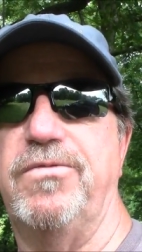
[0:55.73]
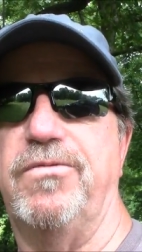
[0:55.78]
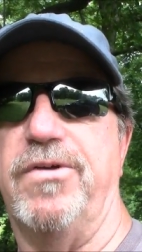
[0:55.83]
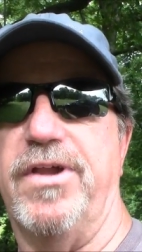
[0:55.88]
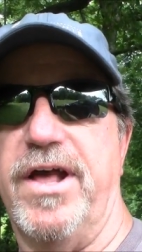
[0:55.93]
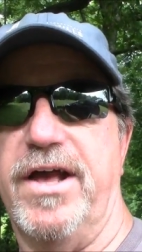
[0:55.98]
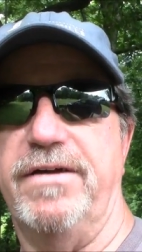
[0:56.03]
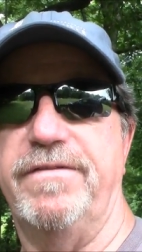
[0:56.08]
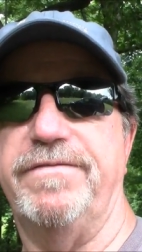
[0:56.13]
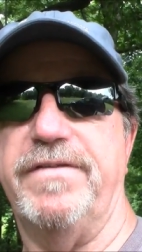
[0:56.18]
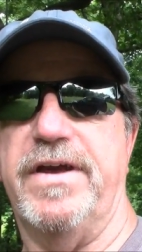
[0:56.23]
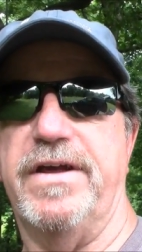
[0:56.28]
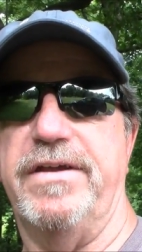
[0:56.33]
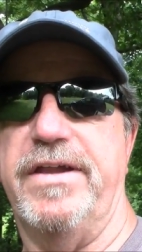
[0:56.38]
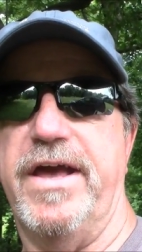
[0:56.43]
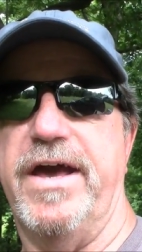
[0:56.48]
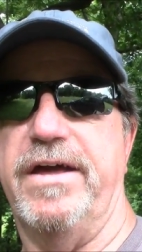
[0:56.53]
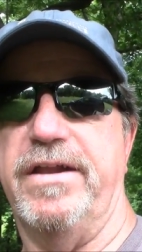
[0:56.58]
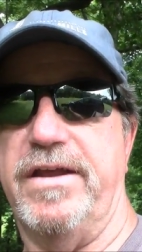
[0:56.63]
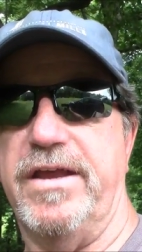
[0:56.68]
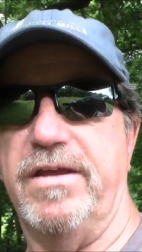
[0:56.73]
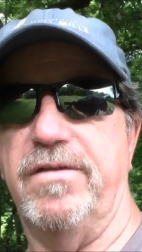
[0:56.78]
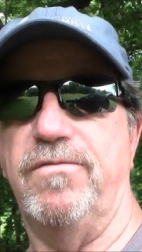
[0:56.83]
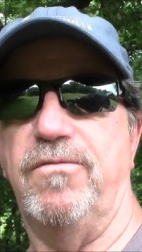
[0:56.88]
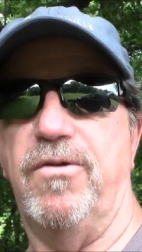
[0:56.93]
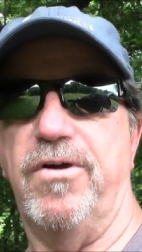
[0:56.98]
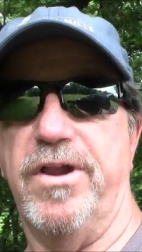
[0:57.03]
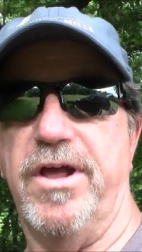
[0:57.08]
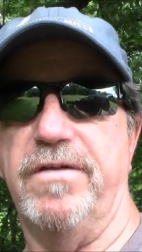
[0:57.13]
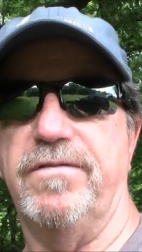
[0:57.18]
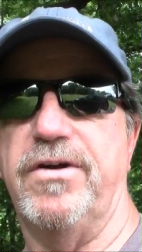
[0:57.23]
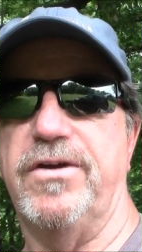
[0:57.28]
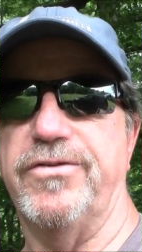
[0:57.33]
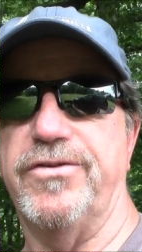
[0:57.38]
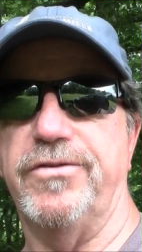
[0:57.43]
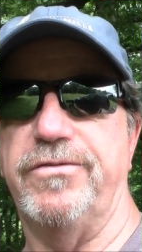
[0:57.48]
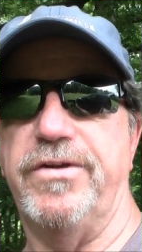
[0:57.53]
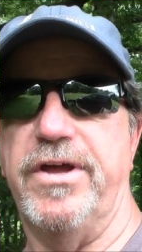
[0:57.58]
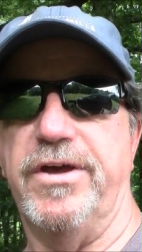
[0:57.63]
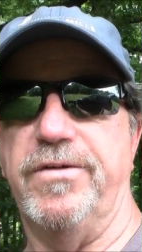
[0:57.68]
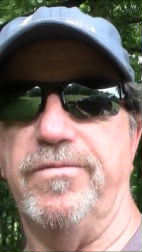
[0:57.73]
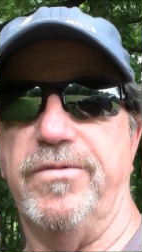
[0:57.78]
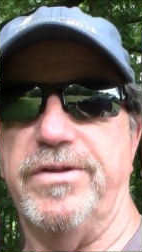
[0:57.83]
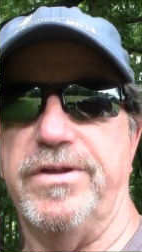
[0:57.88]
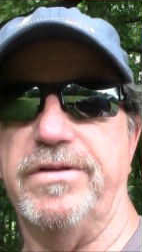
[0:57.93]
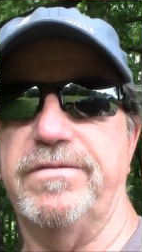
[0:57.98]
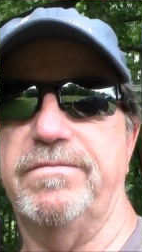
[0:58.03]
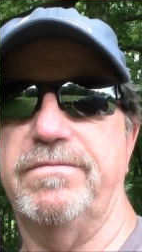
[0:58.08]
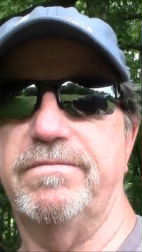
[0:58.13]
what I have found out and what I've also done with it.